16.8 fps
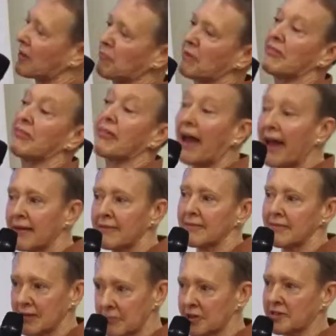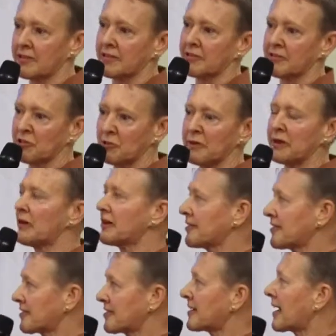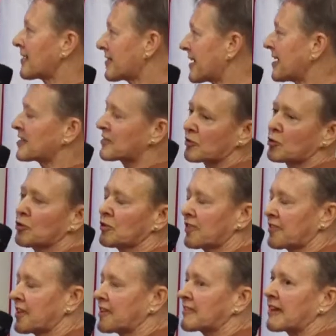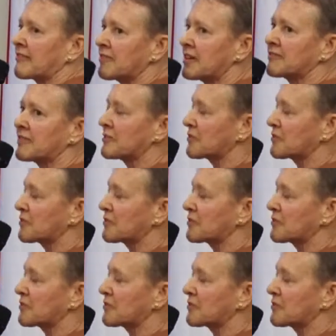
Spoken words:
be that limited, to be honest. And as the quote says, I think that